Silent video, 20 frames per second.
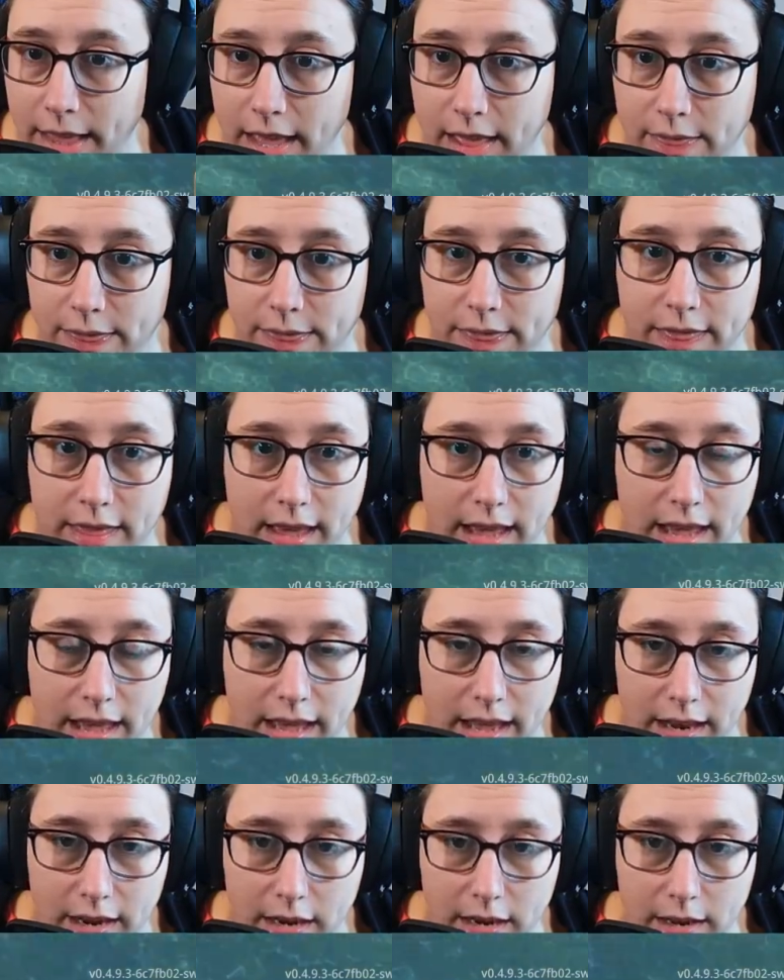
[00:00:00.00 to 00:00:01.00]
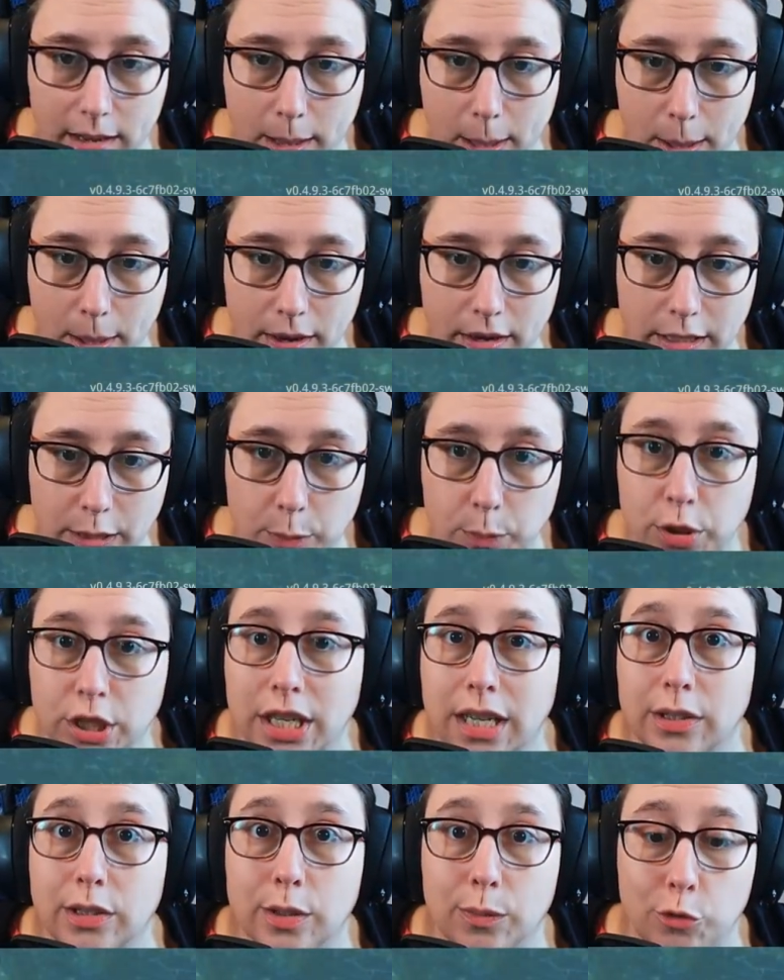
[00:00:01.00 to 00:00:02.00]
And then let's put
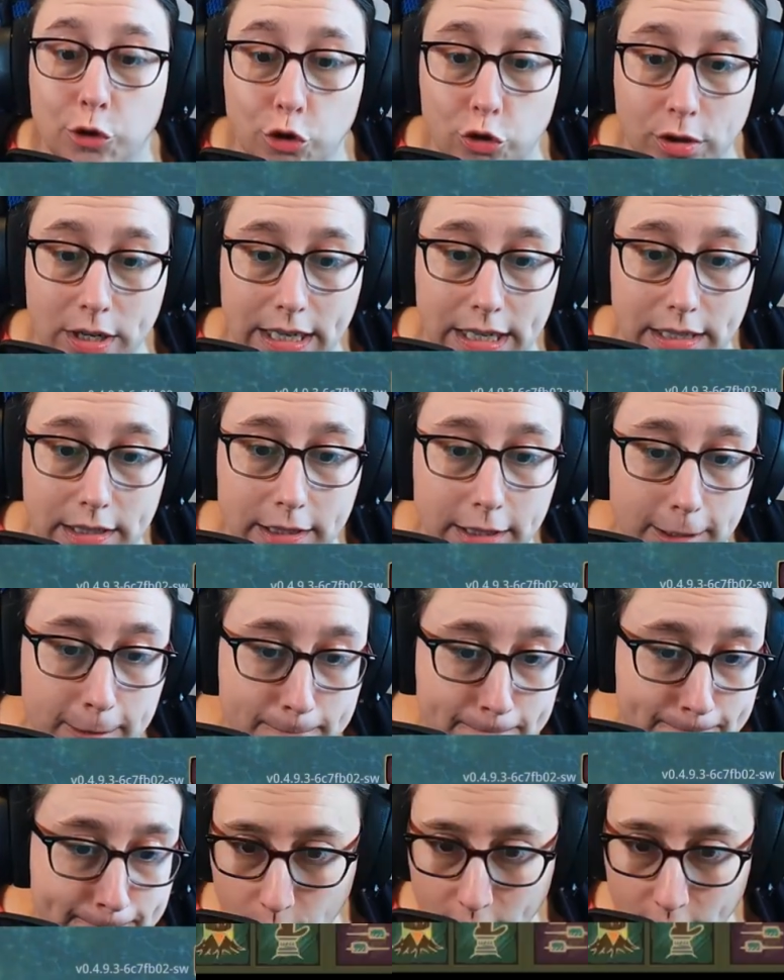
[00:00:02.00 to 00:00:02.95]
down some trees.